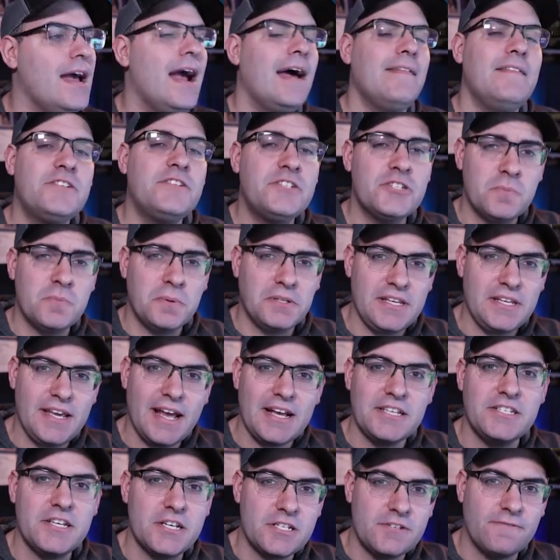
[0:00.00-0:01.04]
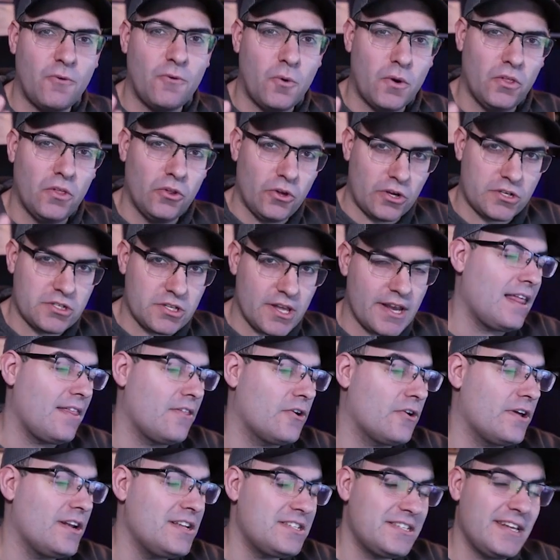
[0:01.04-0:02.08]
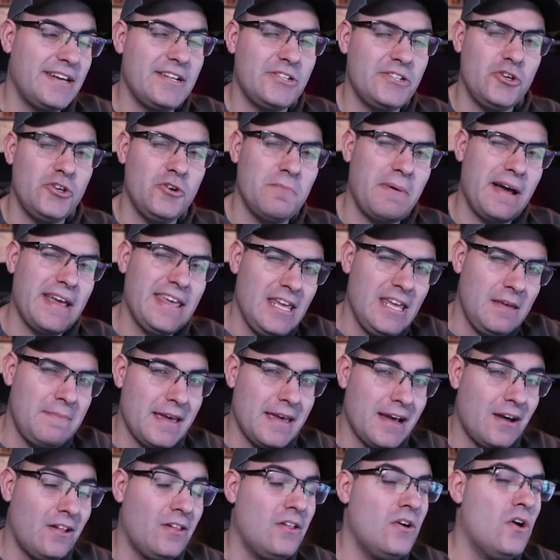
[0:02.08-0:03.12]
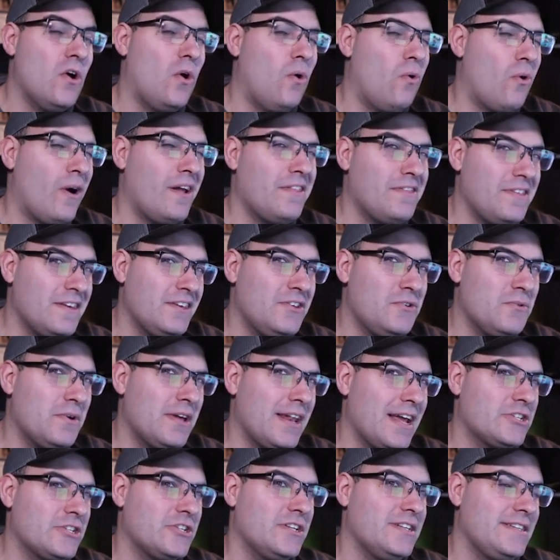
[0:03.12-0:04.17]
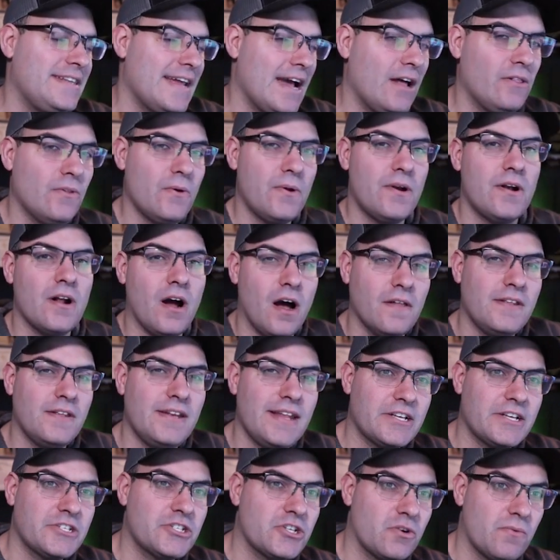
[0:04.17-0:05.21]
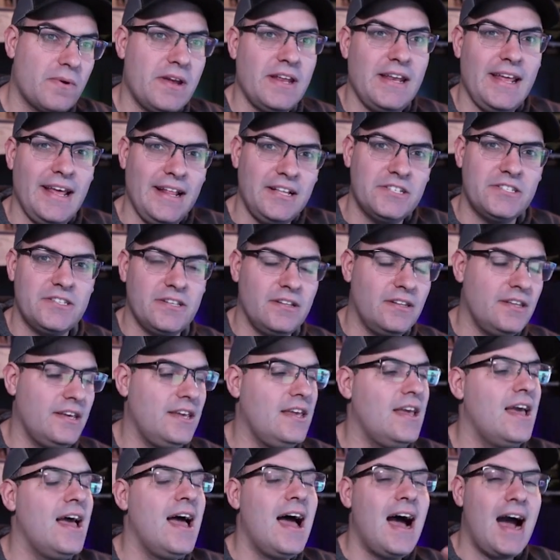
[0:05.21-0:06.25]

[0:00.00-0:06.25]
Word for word: And this is what the SS4 looks like. They're gonna send it to you by email, or I think you can actually download it on the next screen instantly.